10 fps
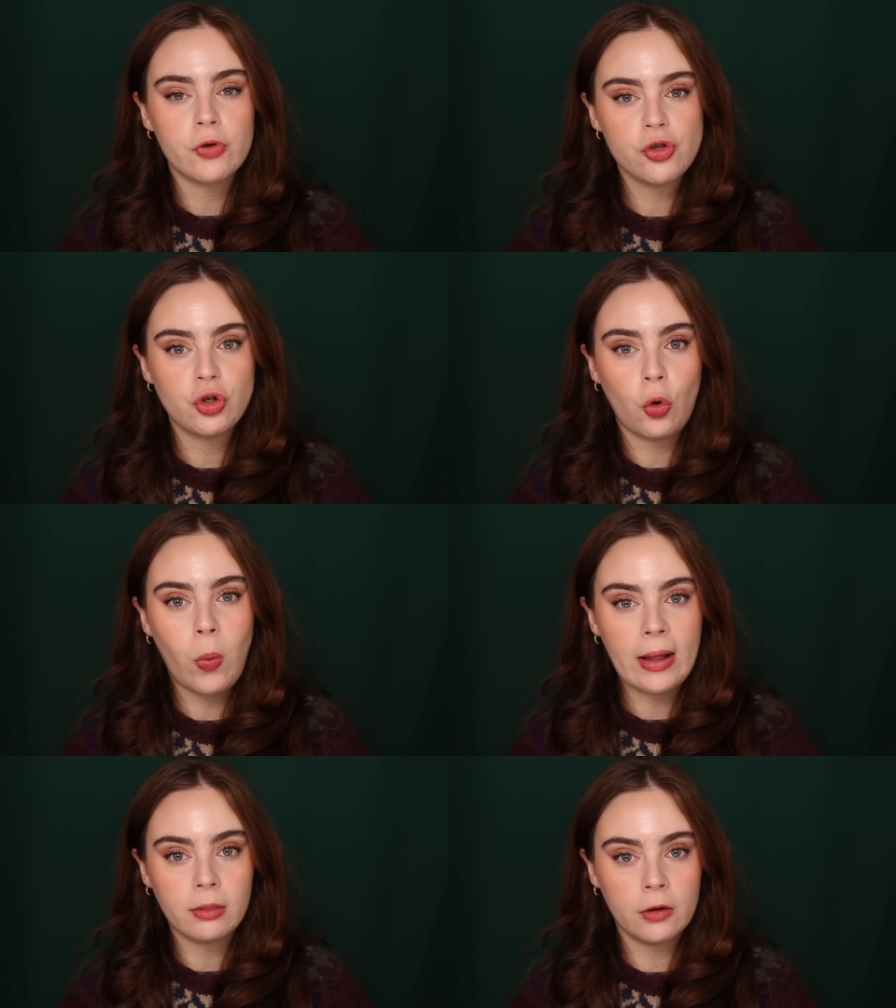original
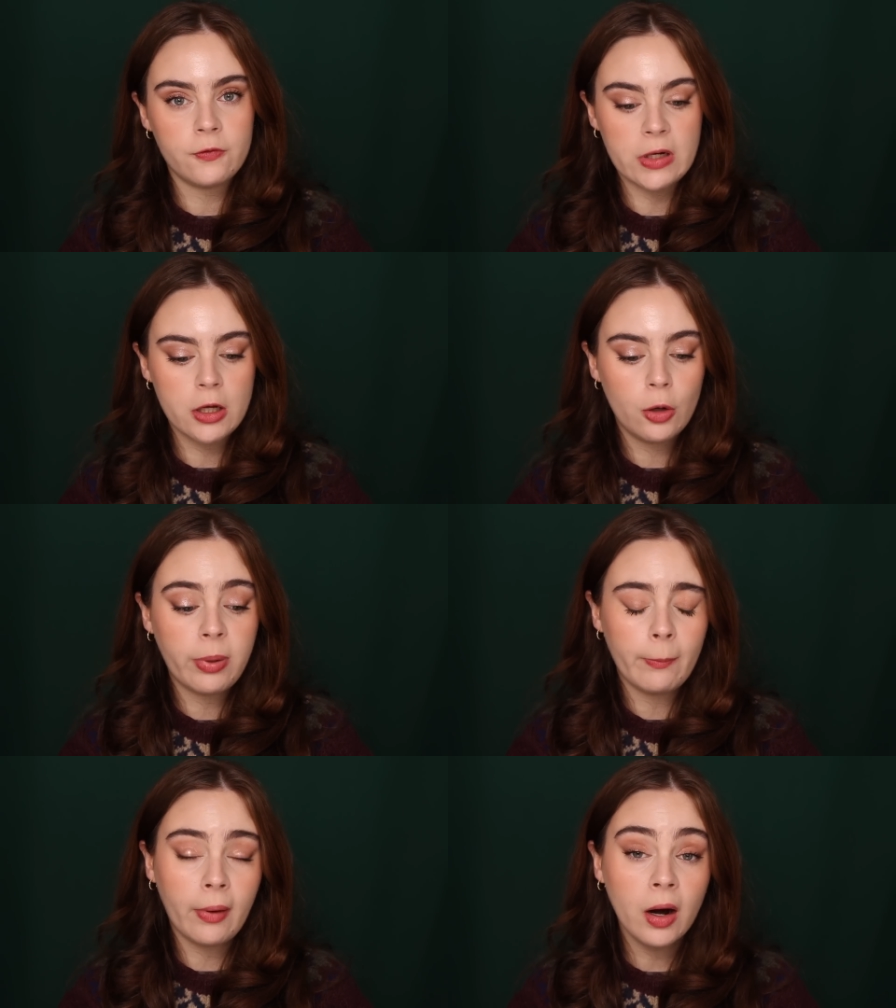wet look video,
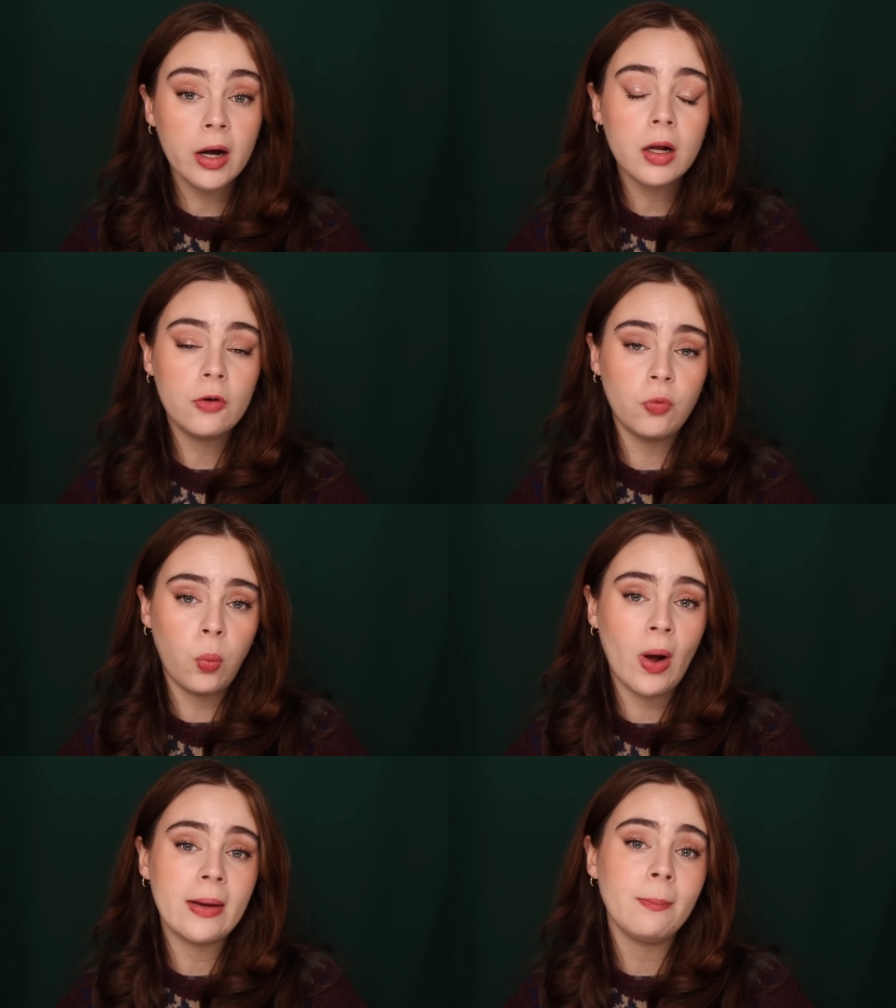but part of
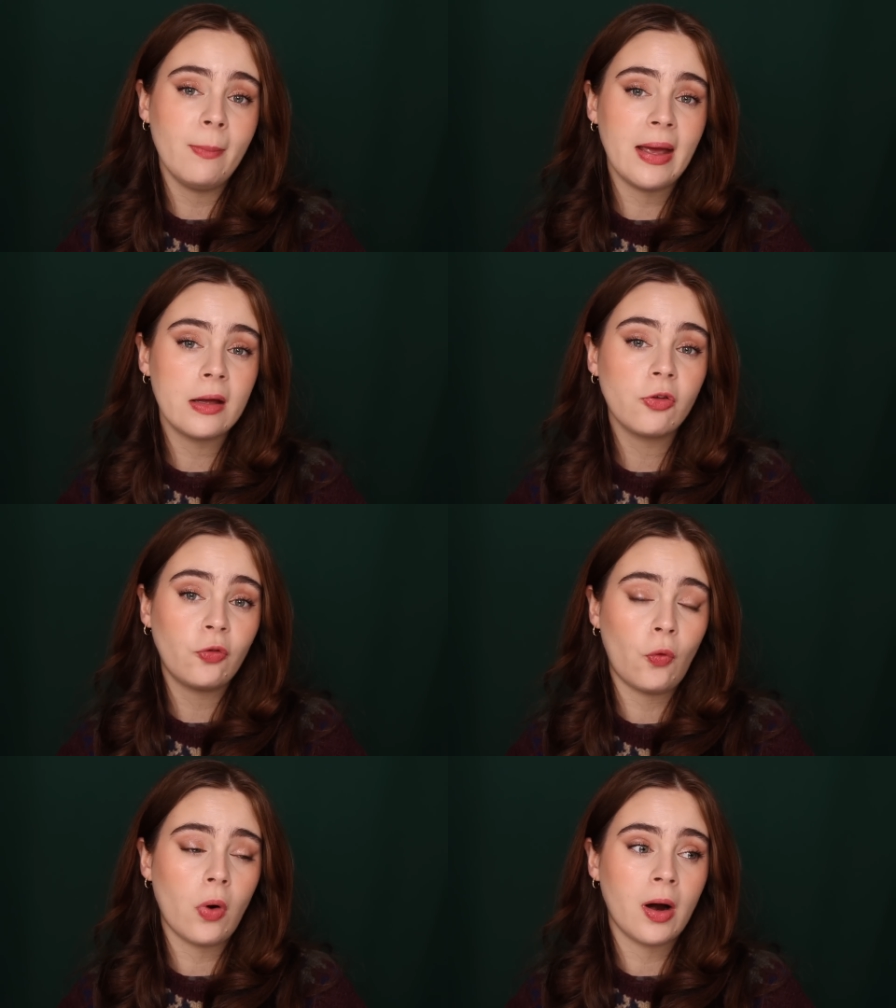what makes
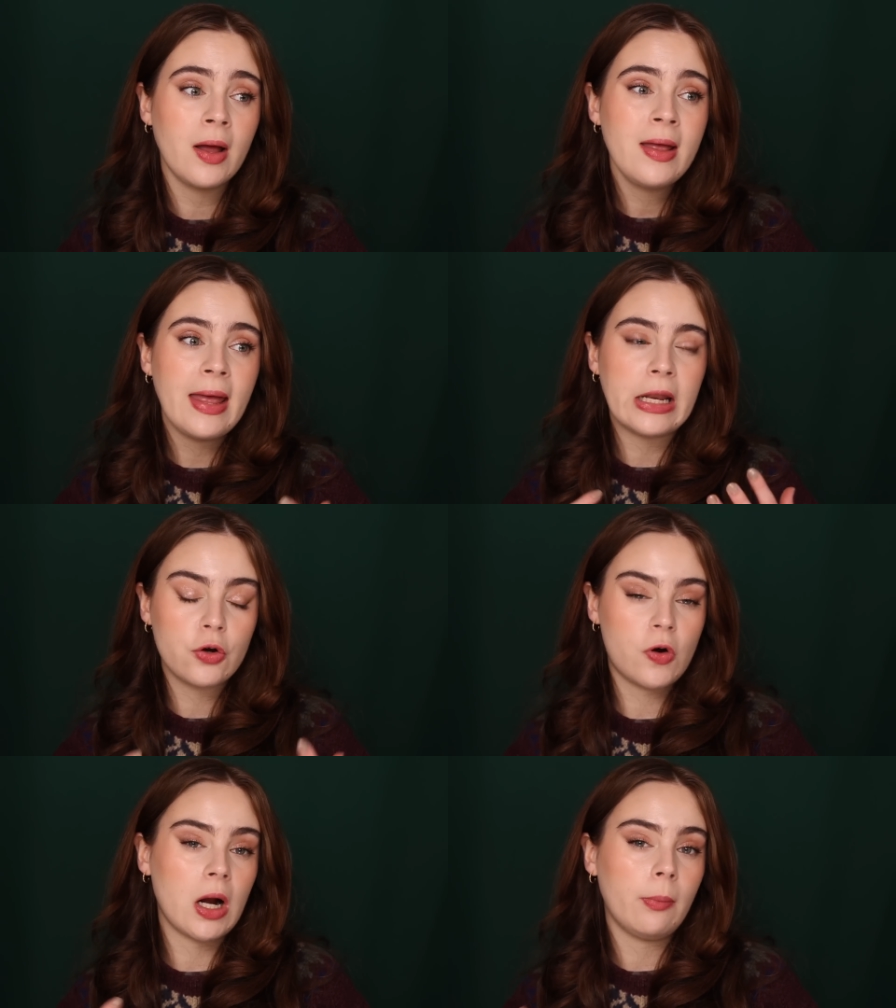for an
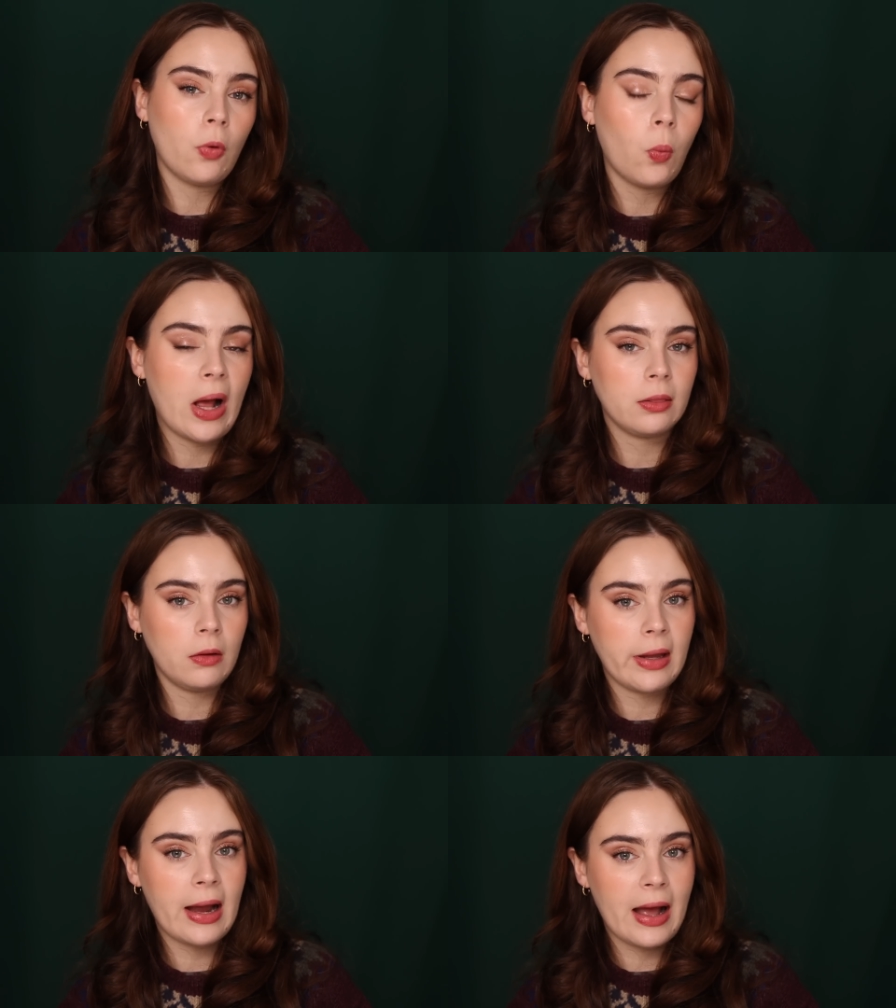incredible wet
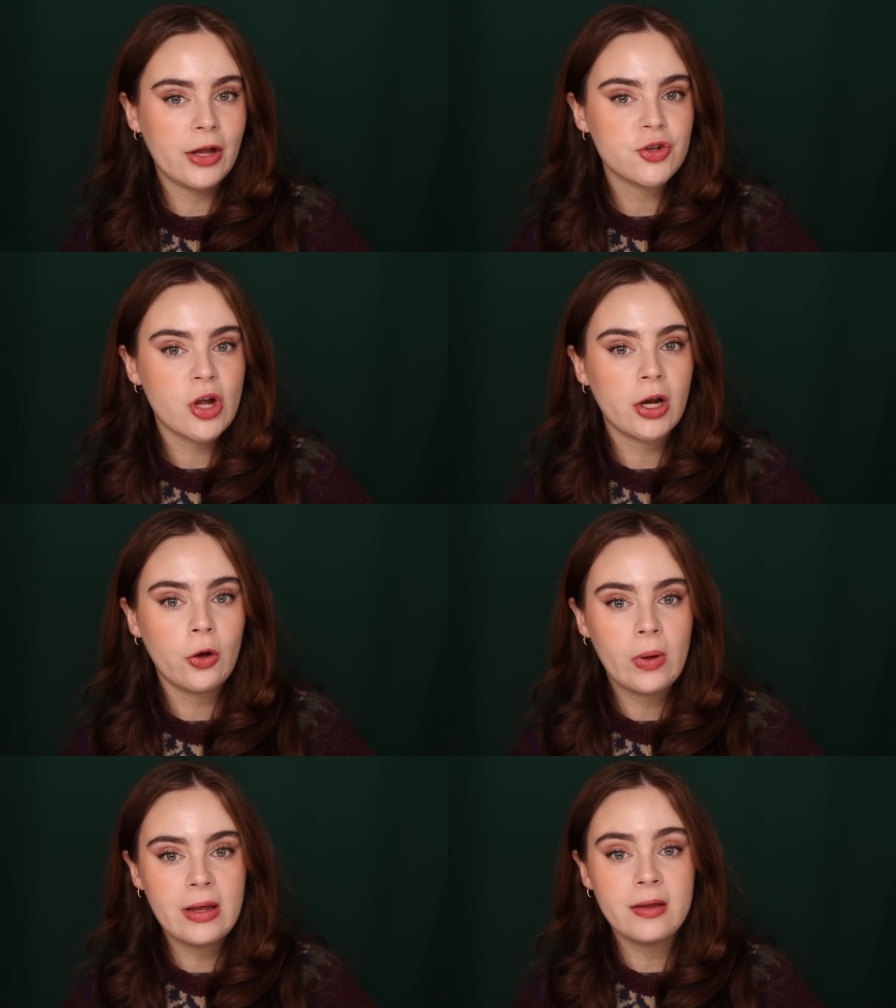looking
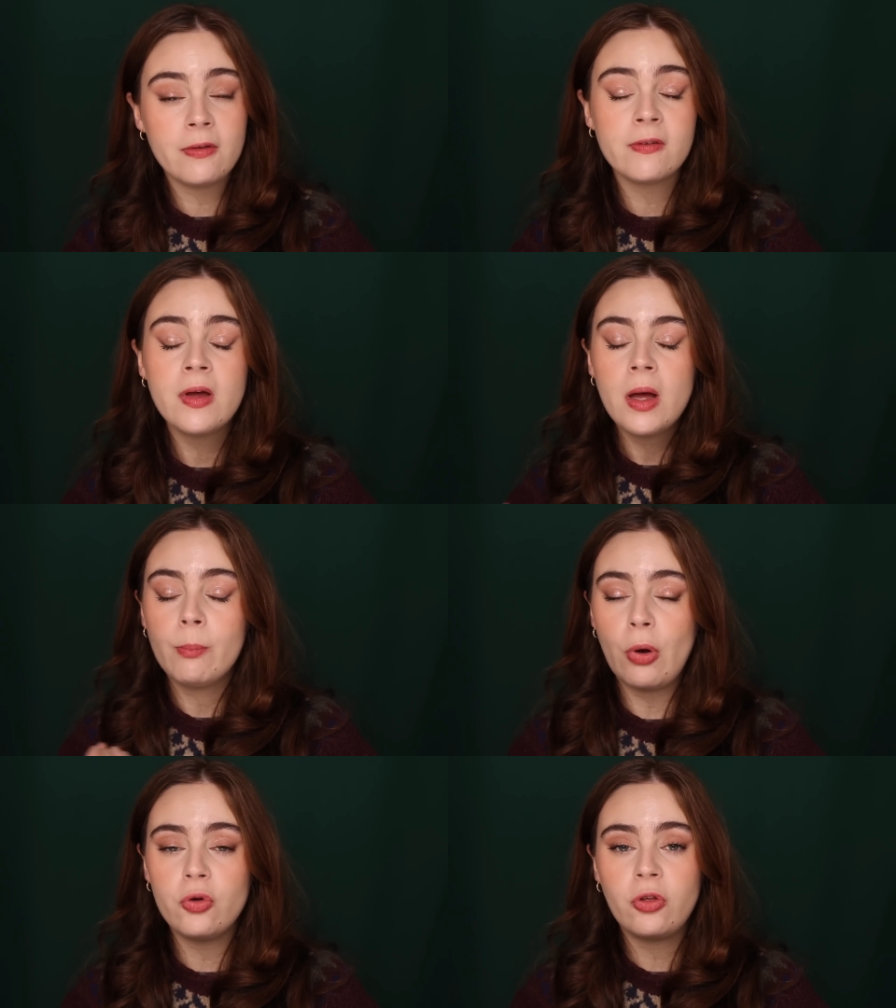eyeshadow is
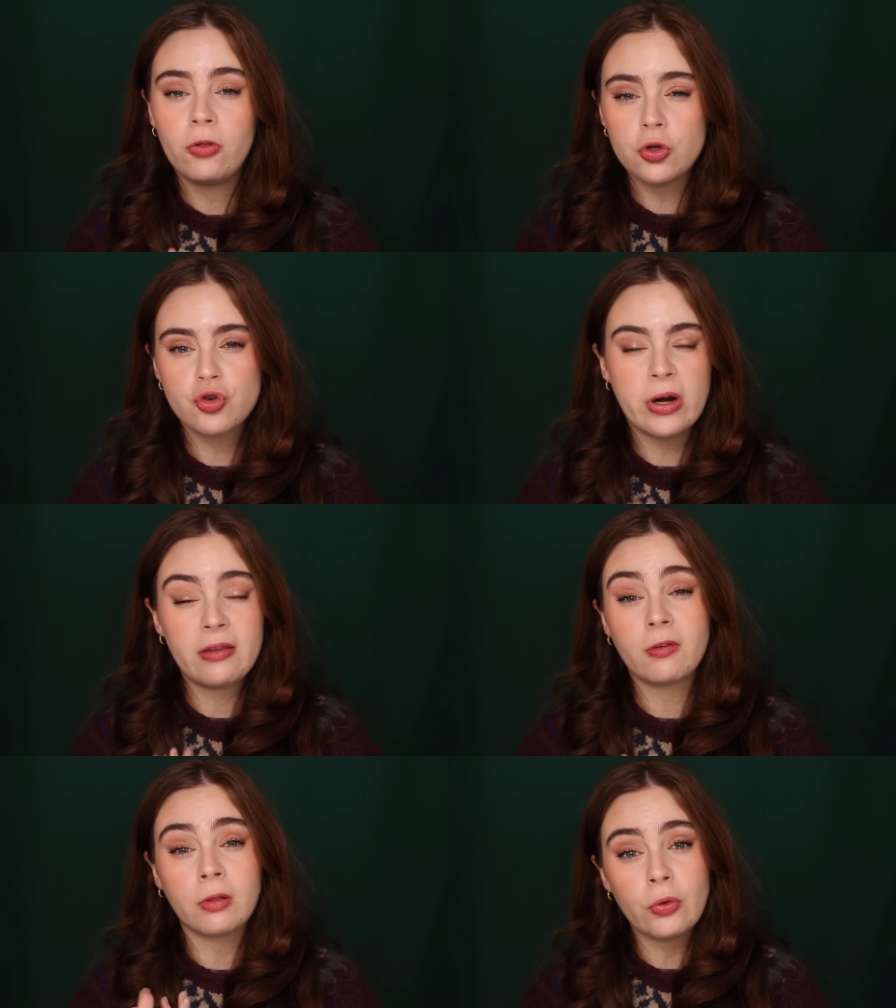both the
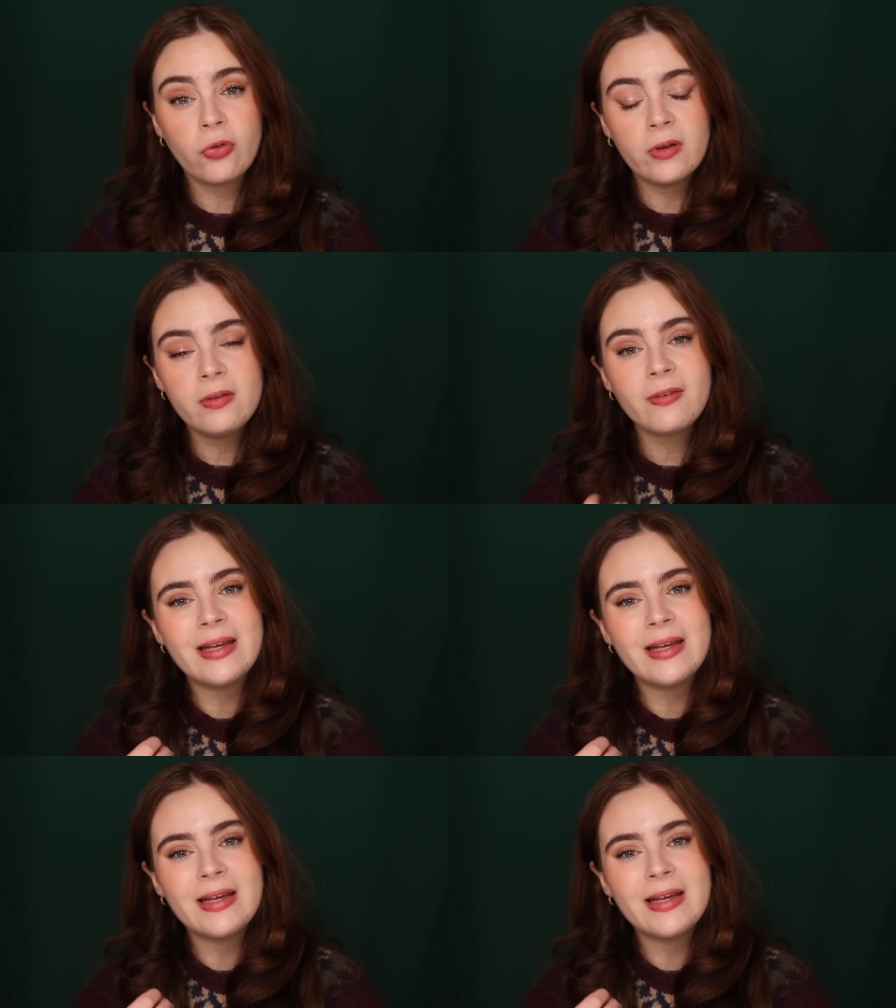translucence.